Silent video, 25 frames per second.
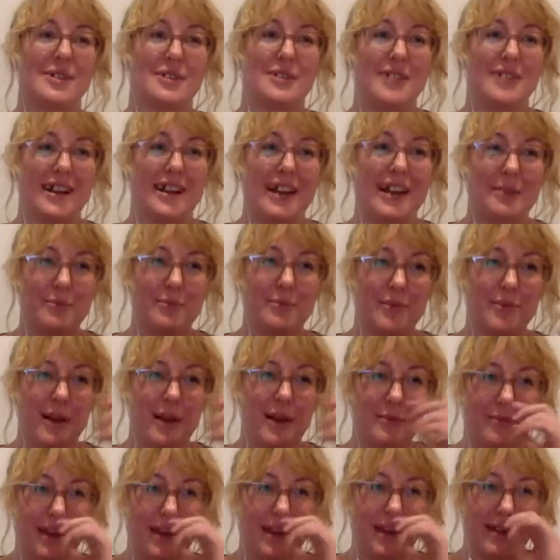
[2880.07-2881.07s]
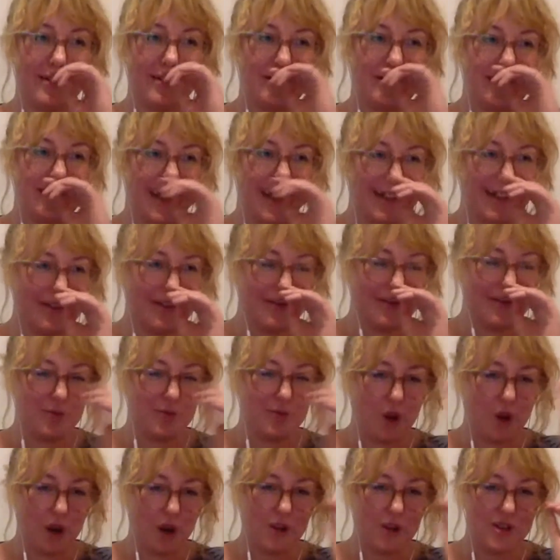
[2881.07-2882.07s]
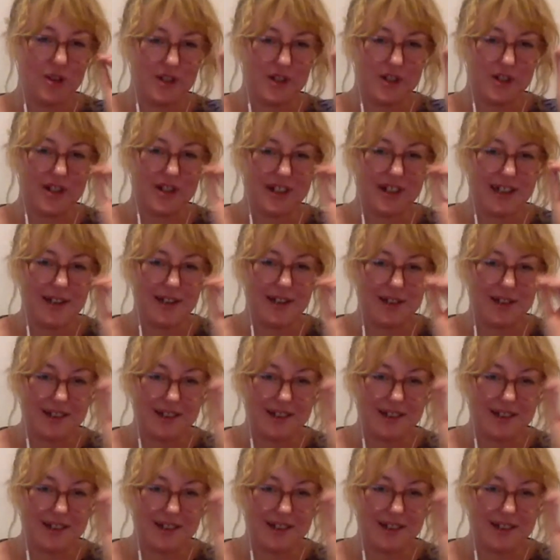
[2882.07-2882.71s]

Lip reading: like I'm like consciously.